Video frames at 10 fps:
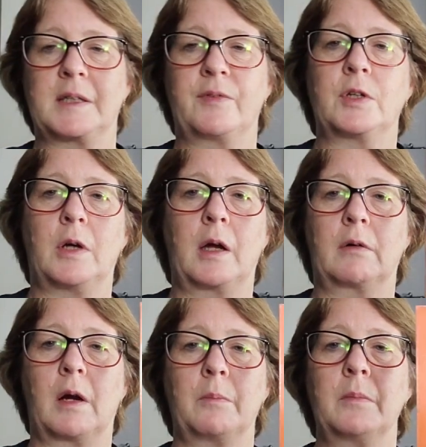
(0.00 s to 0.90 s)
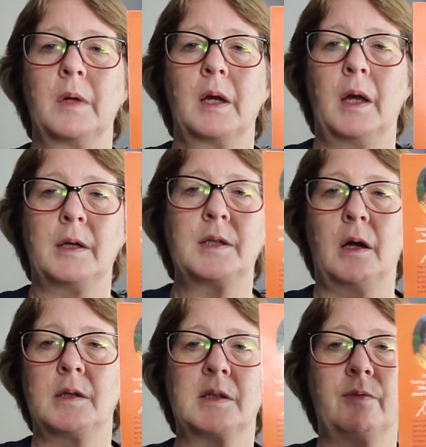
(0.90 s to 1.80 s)
of the diagram in
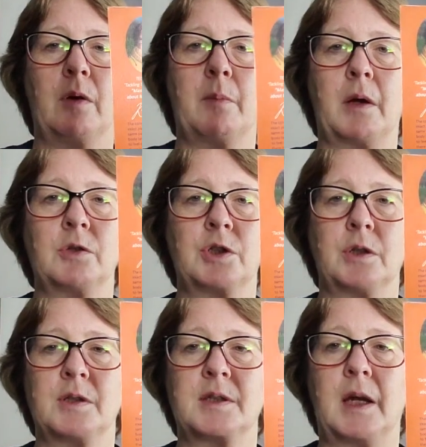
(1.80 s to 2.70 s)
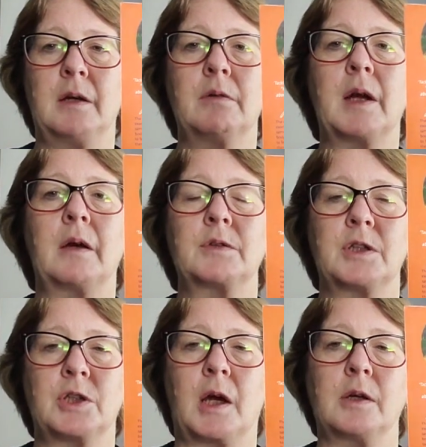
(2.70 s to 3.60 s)
terms of your emotions, inner and outer
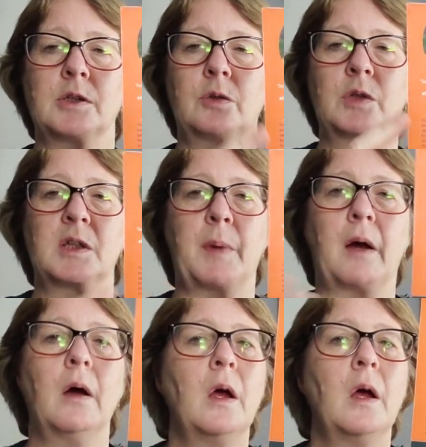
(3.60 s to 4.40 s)
change, talks about